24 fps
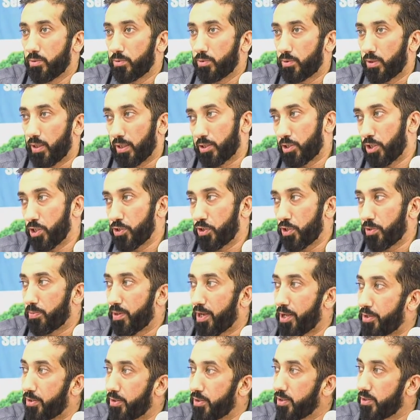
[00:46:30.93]
Like changing
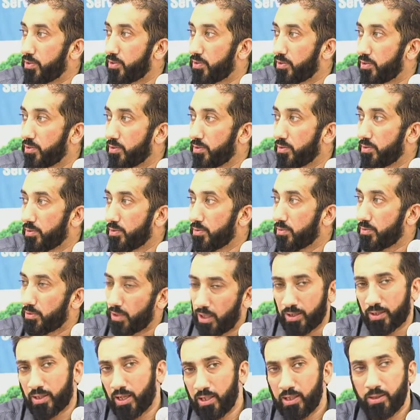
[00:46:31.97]
batteries.
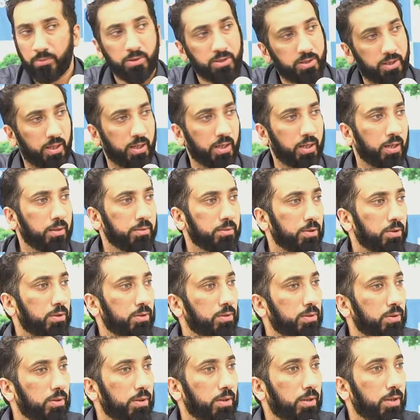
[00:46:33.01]
Chalta ye bhi chalega
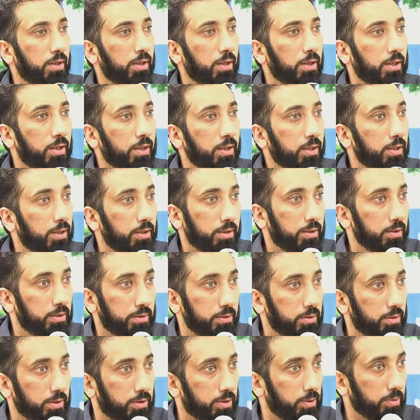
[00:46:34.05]
chalo.
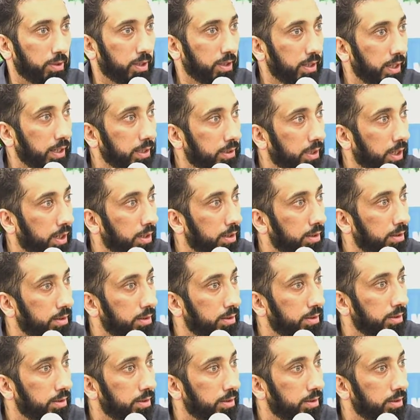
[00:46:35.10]
Doesn't work like that.